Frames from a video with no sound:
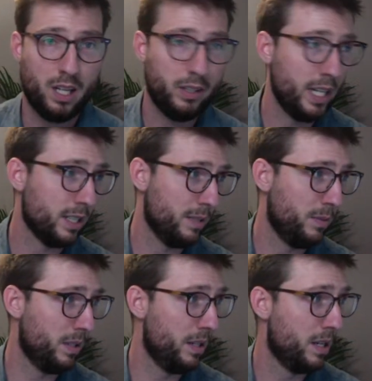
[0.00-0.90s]
Right,
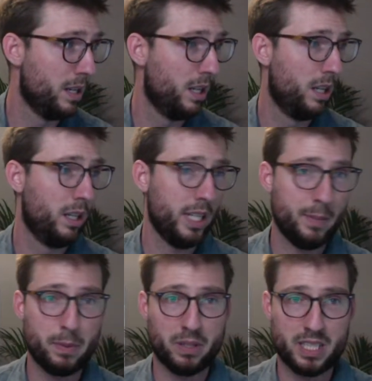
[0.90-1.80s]
and
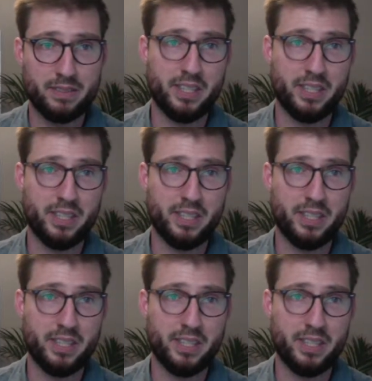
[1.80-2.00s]
people are saving